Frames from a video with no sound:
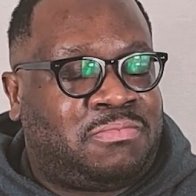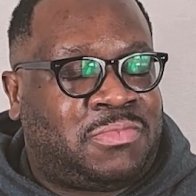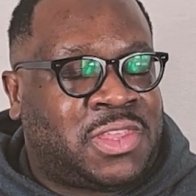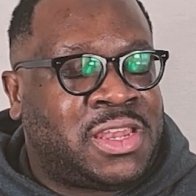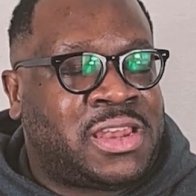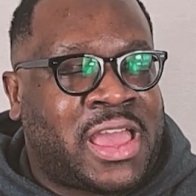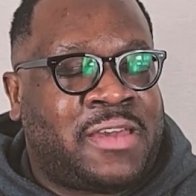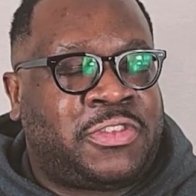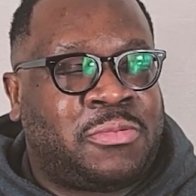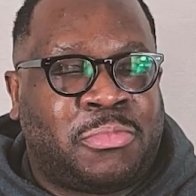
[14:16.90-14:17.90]
didn't
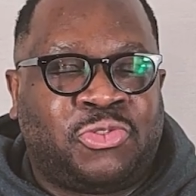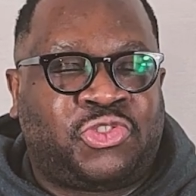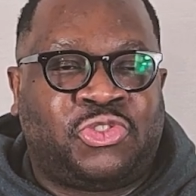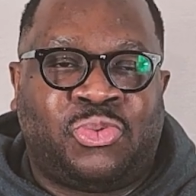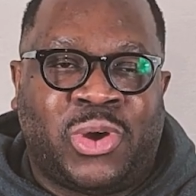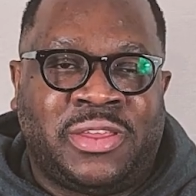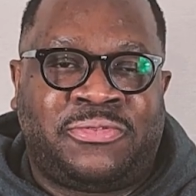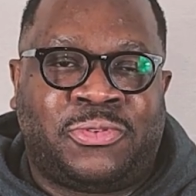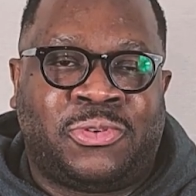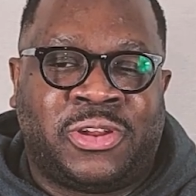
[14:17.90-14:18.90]
have the emotional weight
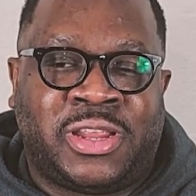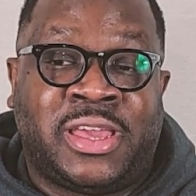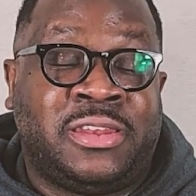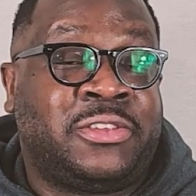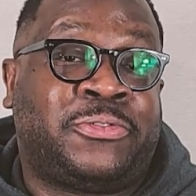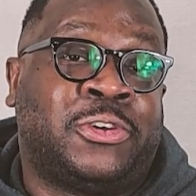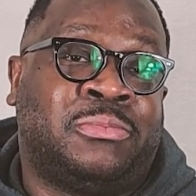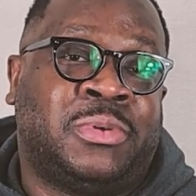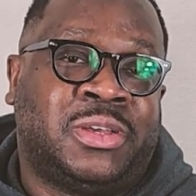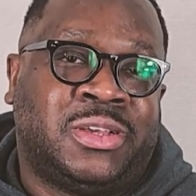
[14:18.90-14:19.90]
for it. And this
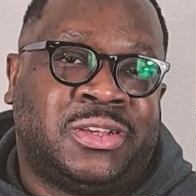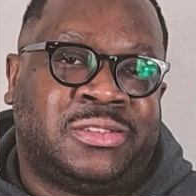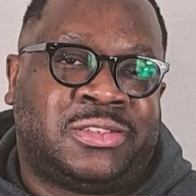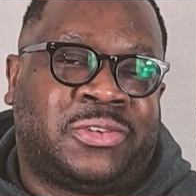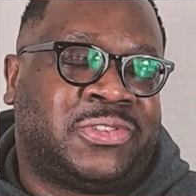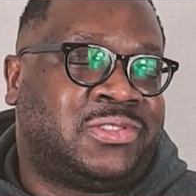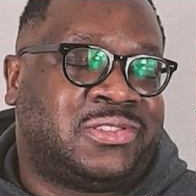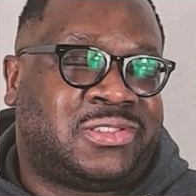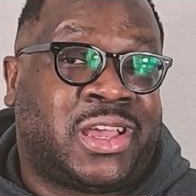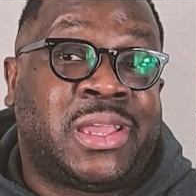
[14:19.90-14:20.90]
film suffers the
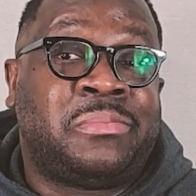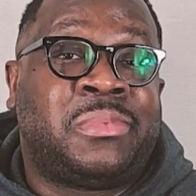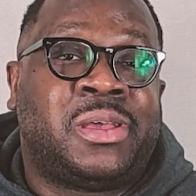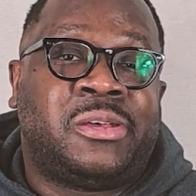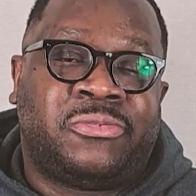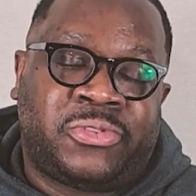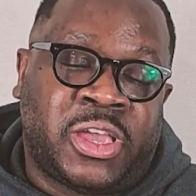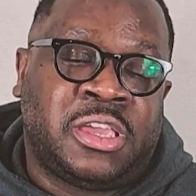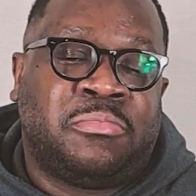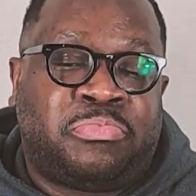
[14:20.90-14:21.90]
same
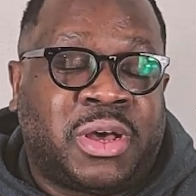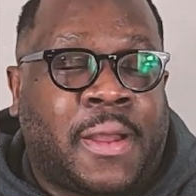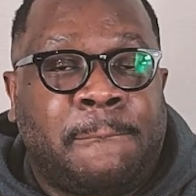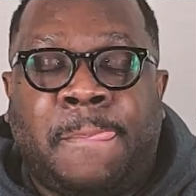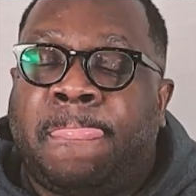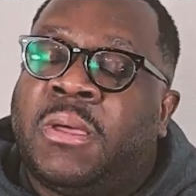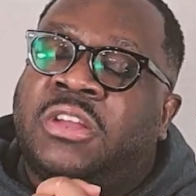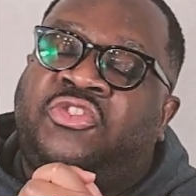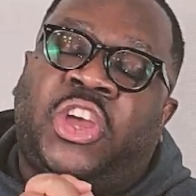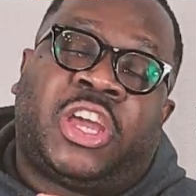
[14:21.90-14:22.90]
fate. But
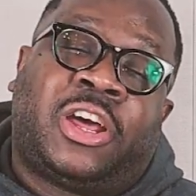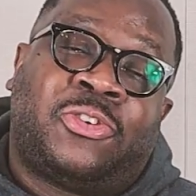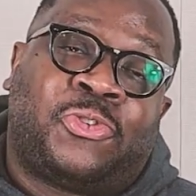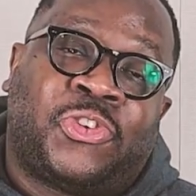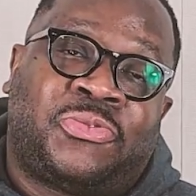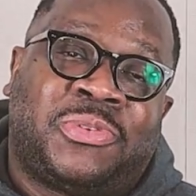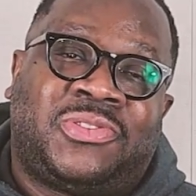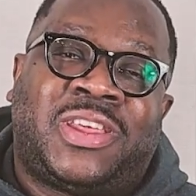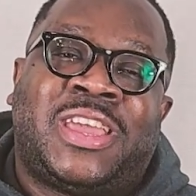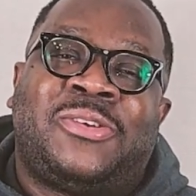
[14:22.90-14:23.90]
check it out on Christmas
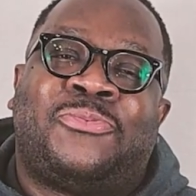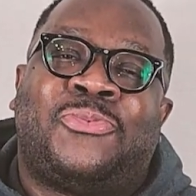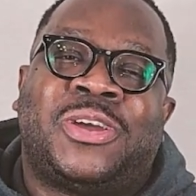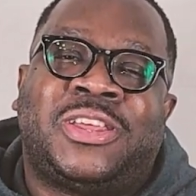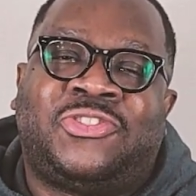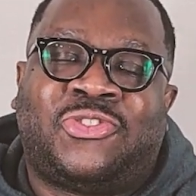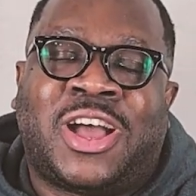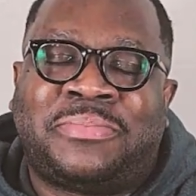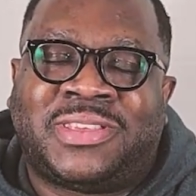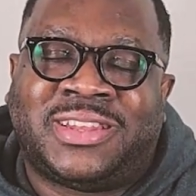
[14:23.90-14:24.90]
Day when it
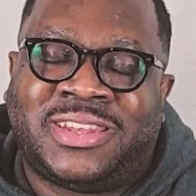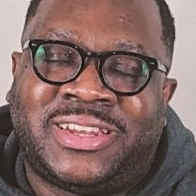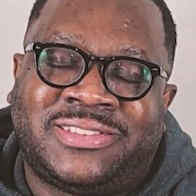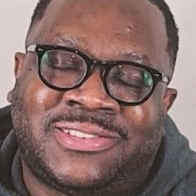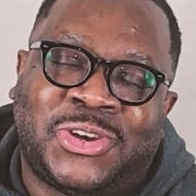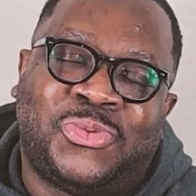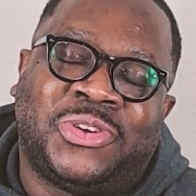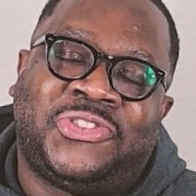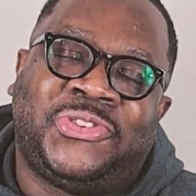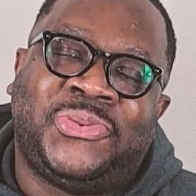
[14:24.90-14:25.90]
drops and let us know
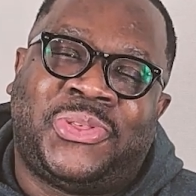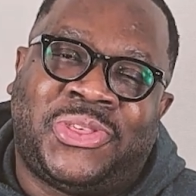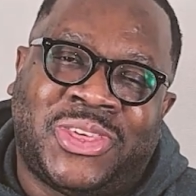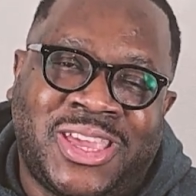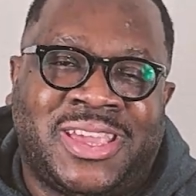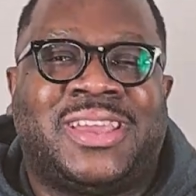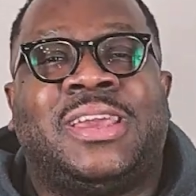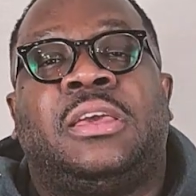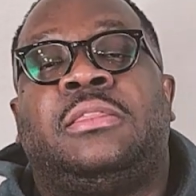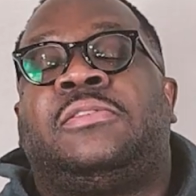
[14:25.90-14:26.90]
what you think.
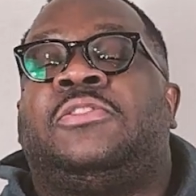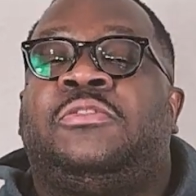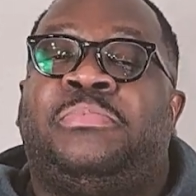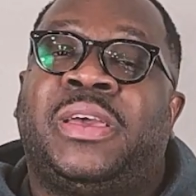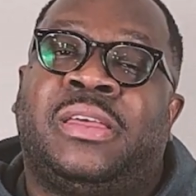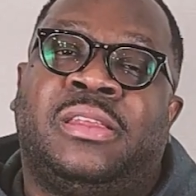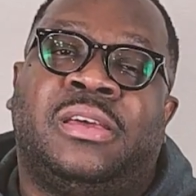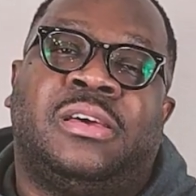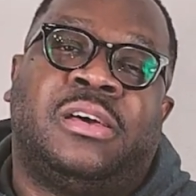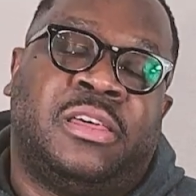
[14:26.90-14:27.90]
This has been
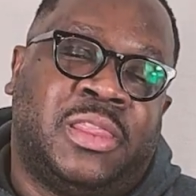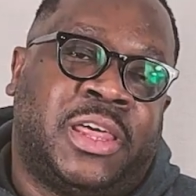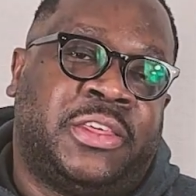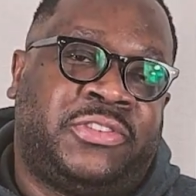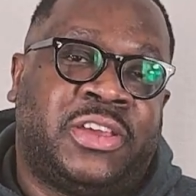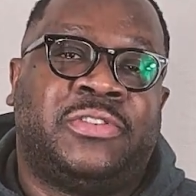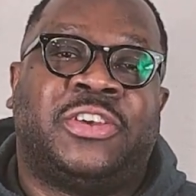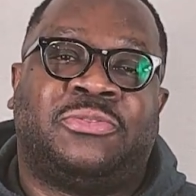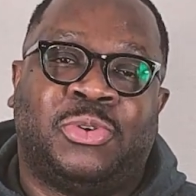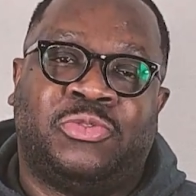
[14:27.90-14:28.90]
another
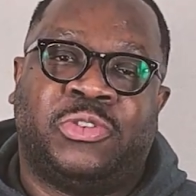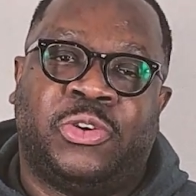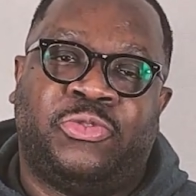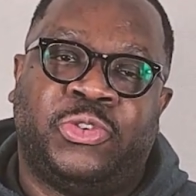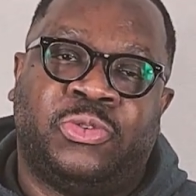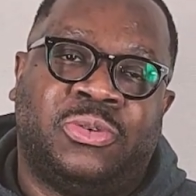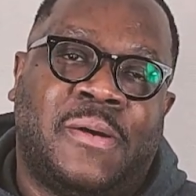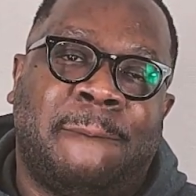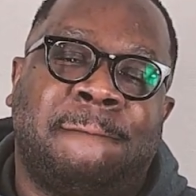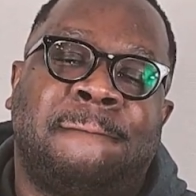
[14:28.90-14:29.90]
JVS movie review.
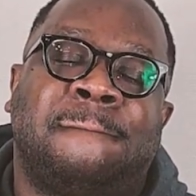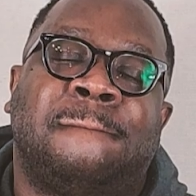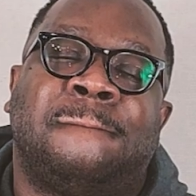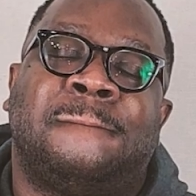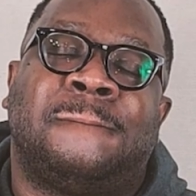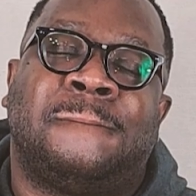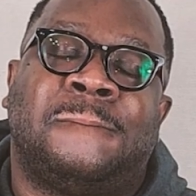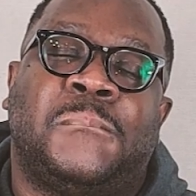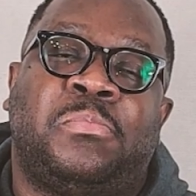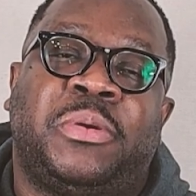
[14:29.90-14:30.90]

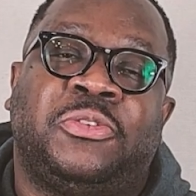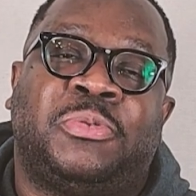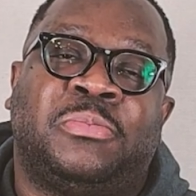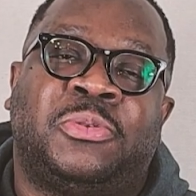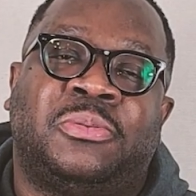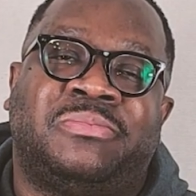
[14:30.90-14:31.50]
Peace, people.